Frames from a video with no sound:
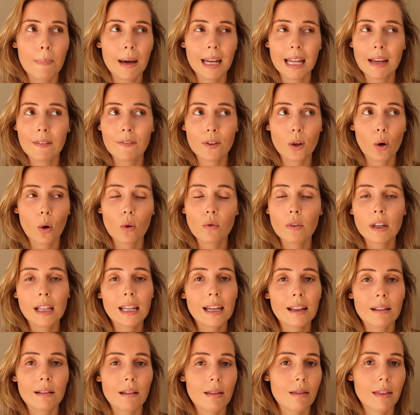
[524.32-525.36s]
but if you're
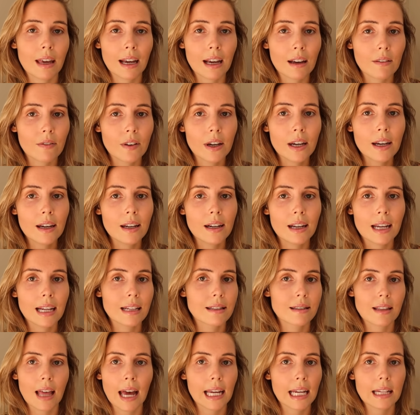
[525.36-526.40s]
really in the thick of it,
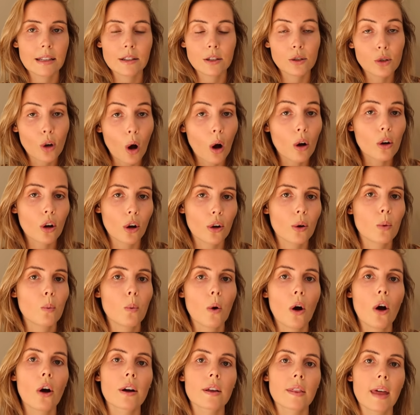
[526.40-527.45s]
it's like it's not gonna
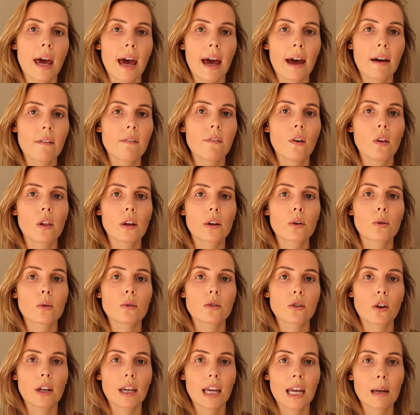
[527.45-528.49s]
work. The hair follicle
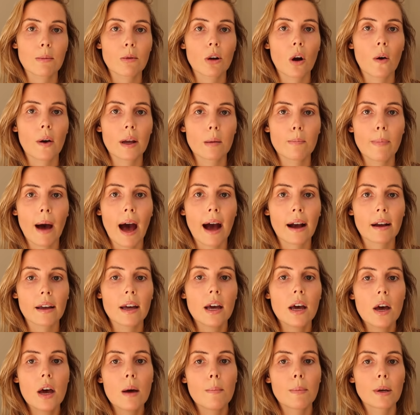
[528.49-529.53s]
is gonna keep growing back
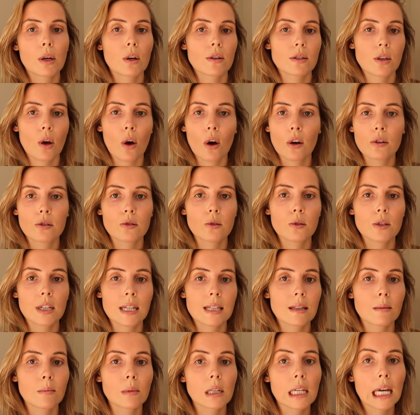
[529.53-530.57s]
because
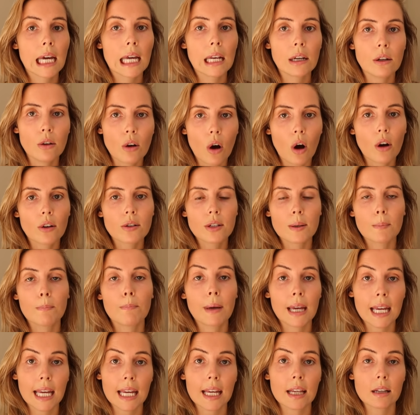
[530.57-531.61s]
hirsutism cannot
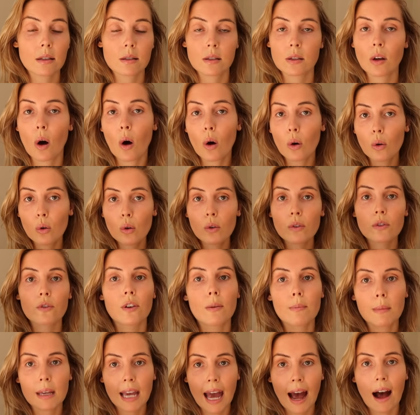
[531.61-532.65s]
be solved
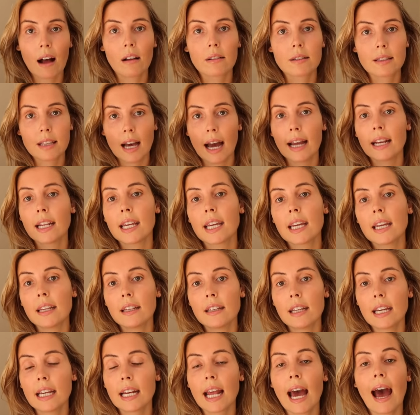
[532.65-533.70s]
from the outside
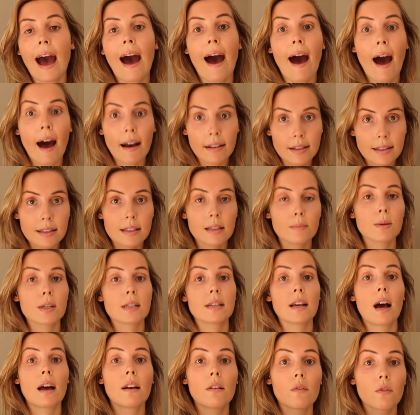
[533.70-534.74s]
in. It has to be
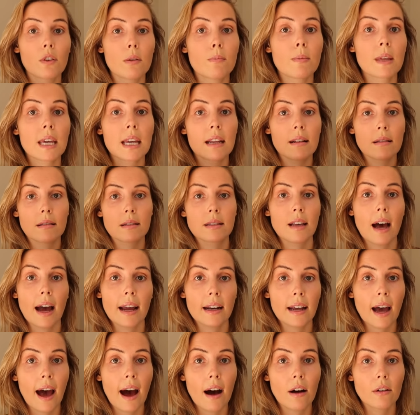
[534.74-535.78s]
done from the
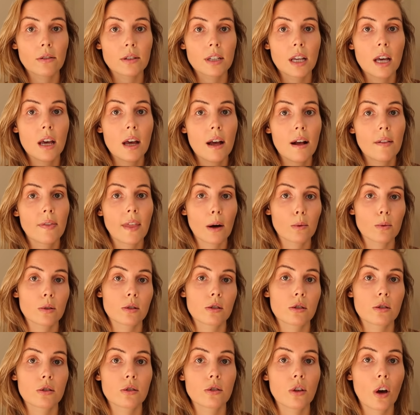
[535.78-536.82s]
inside out. That
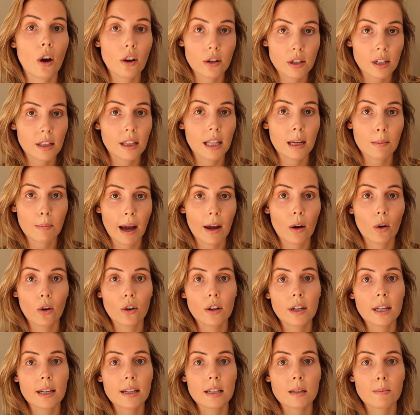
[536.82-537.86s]
was certainly my
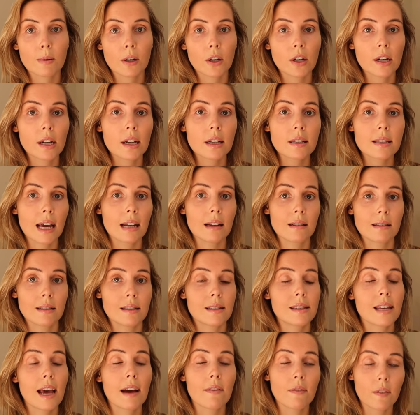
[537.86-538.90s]
own experience, and it's
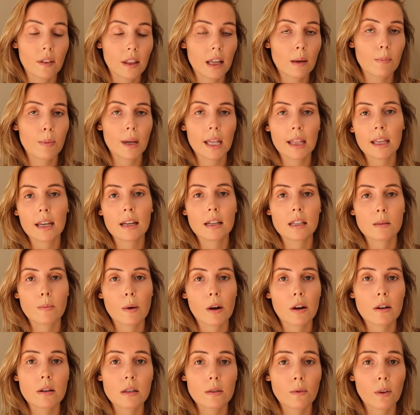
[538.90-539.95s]
definitely been the
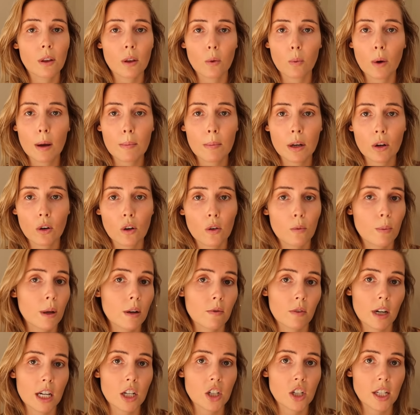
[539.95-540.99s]
experience for the women who have
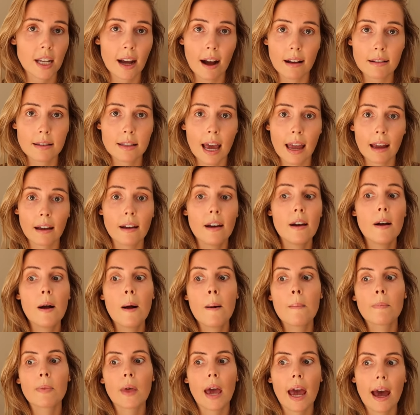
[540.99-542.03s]
been reaching out saying
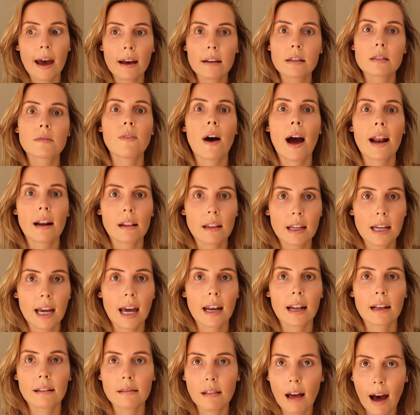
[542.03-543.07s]
the hair's finally
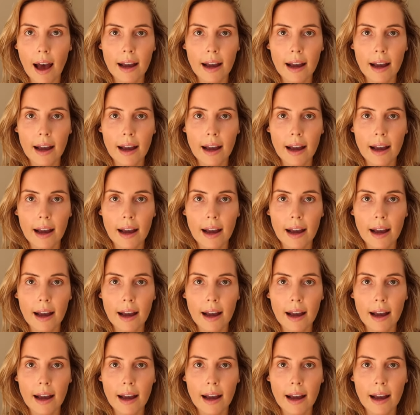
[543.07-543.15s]
getting